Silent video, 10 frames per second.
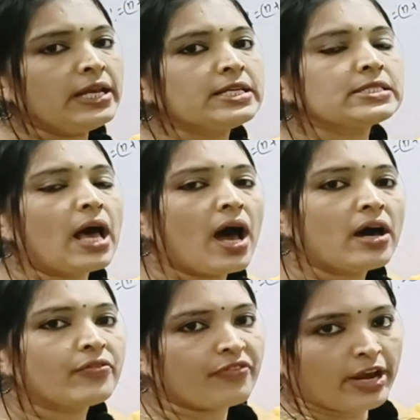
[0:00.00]
minus
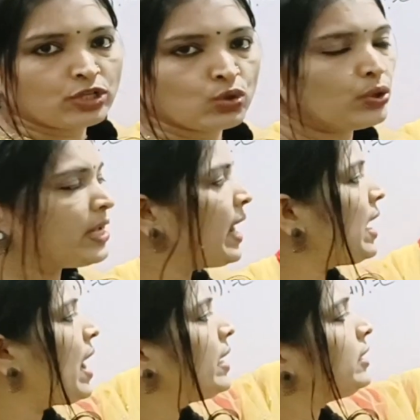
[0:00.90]
r
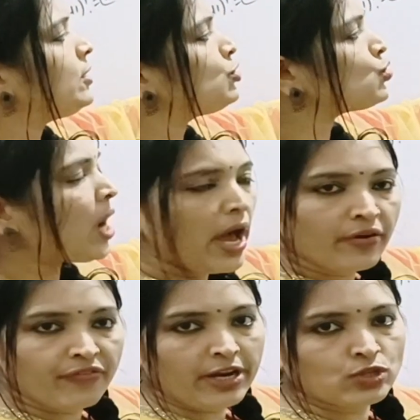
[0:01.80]
factorial into
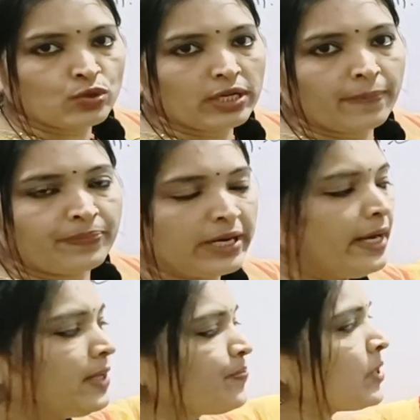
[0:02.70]
r factorial,
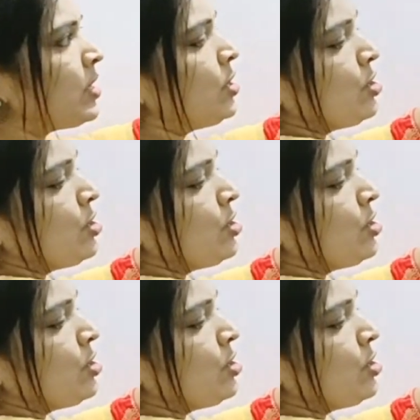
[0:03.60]
right?